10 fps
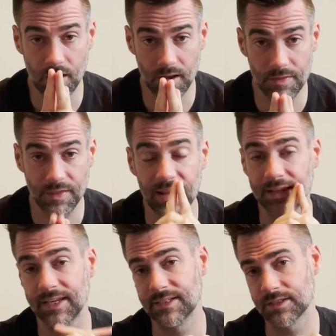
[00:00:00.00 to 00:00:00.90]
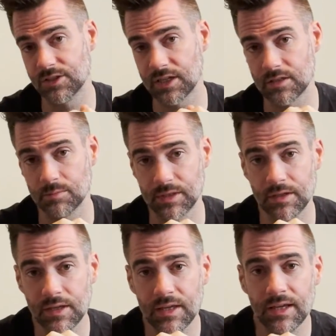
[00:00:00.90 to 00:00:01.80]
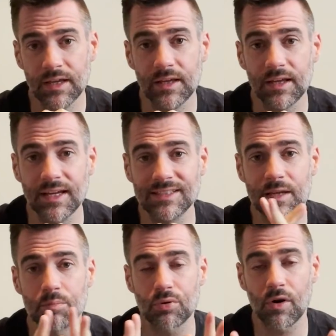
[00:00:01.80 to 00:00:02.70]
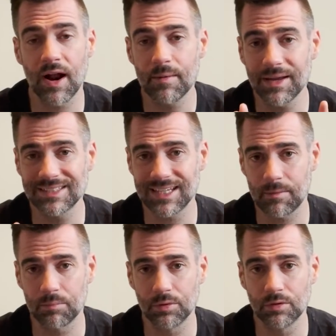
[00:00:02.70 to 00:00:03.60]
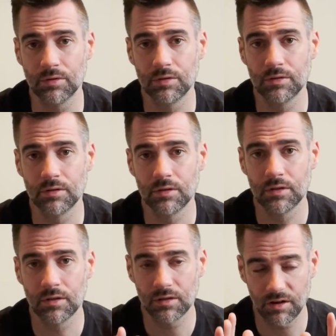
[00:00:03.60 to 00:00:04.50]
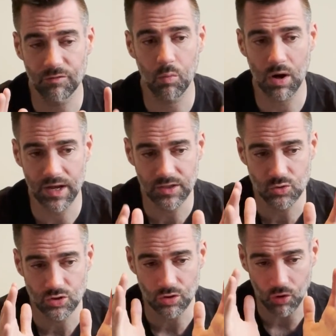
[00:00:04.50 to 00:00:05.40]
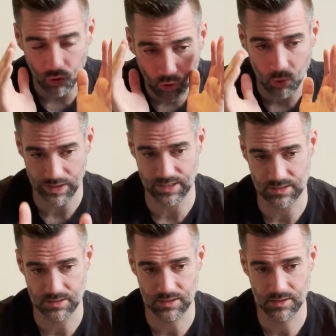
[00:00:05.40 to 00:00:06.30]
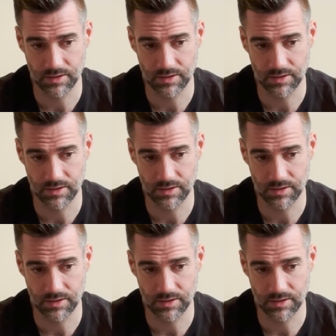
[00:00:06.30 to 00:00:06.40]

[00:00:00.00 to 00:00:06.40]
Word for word: and that, ladies and gentlemen, is a prime example of why you should always